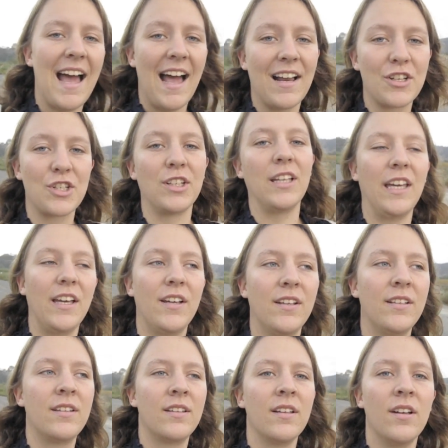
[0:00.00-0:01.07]
actually
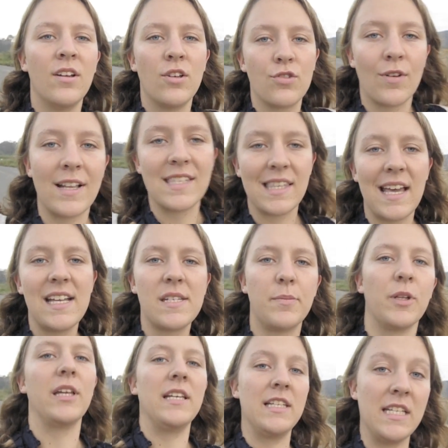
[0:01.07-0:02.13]

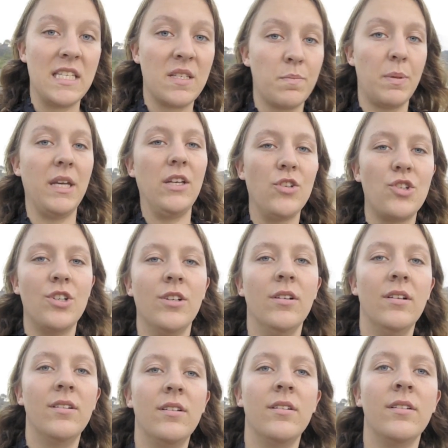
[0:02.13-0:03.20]
translatable into speech.
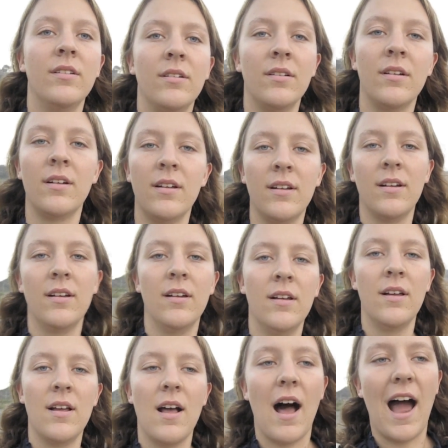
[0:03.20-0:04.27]

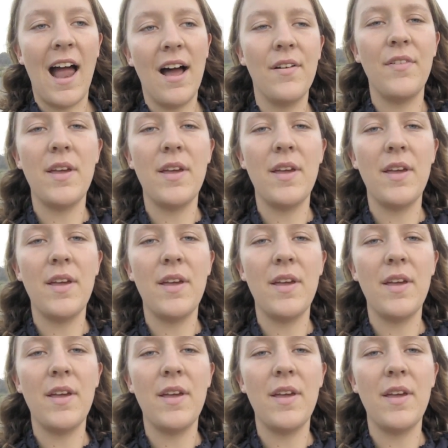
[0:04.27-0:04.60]
I have